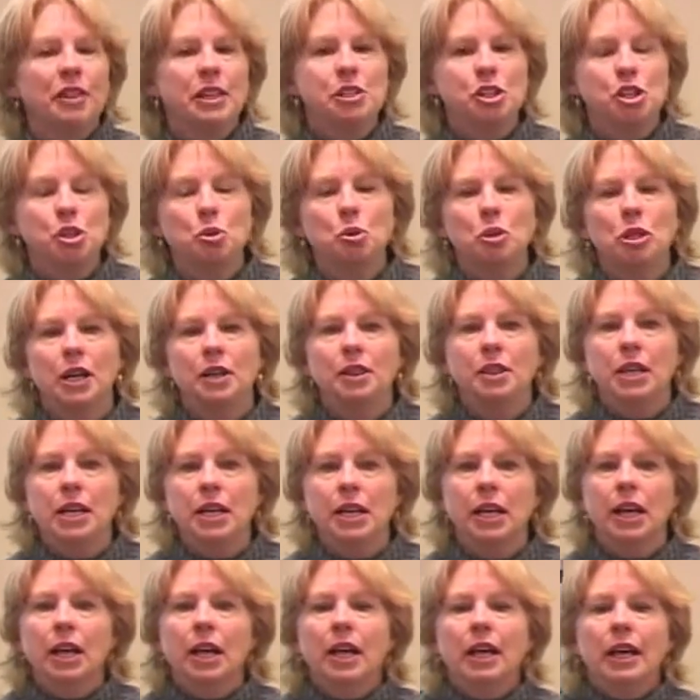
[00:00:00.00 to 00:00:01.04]
and Jewell, I think,
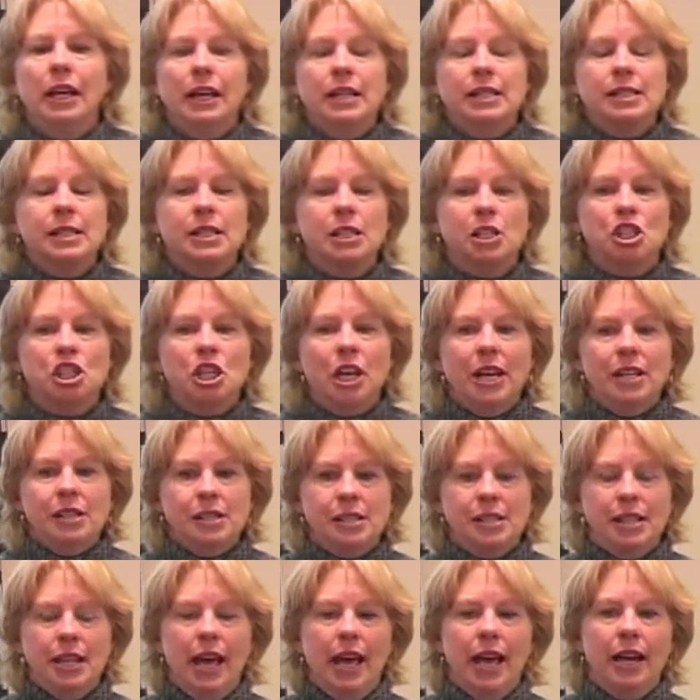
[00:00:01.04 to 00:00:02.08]
suggests
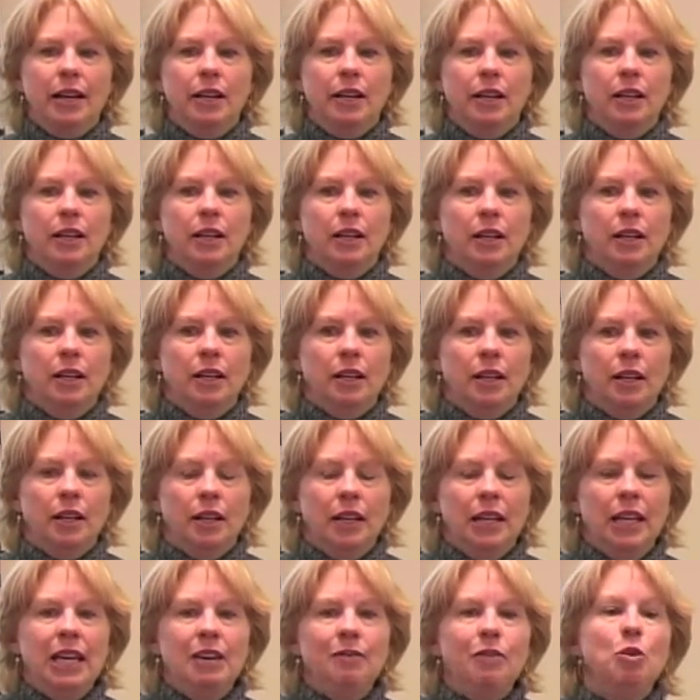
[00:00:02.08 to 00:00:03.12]
that
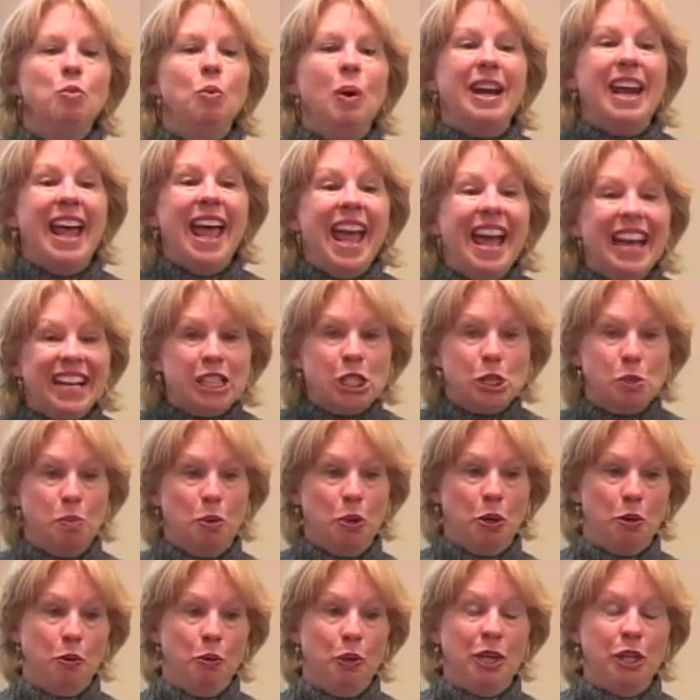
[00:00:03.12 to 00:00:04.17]
even when
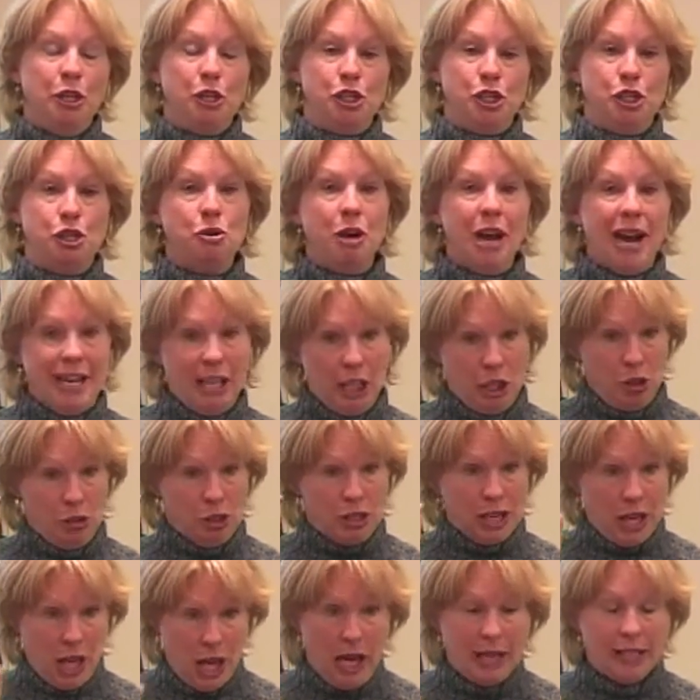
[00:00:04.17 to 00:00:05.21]
expert readers try to use
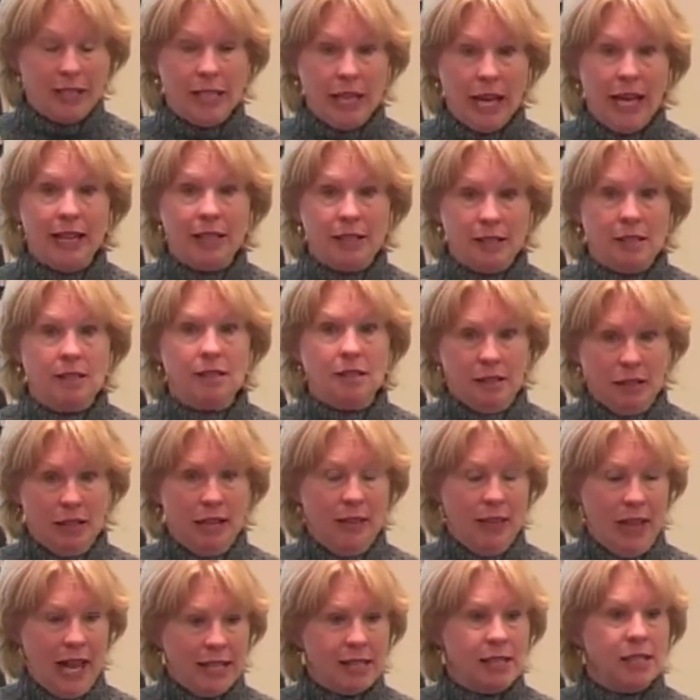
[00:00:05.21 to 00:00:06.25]
context, in
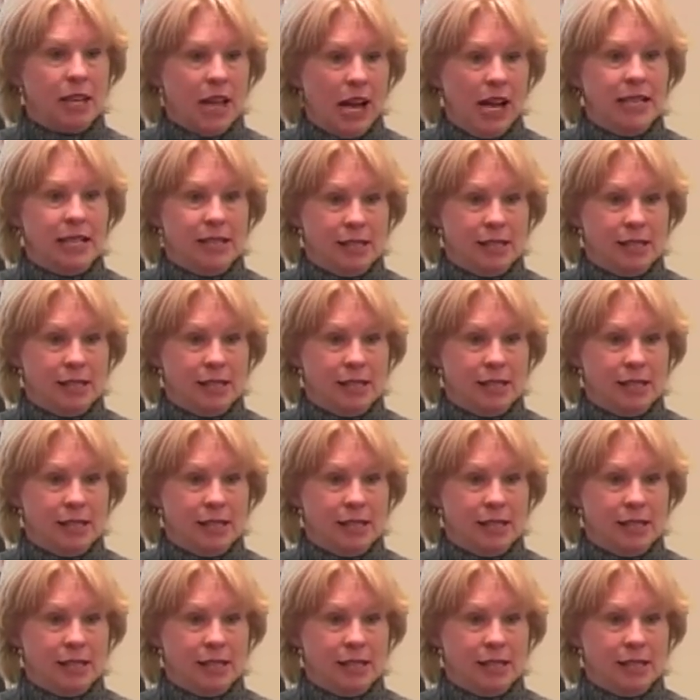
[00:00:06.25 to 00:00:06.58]
that kind of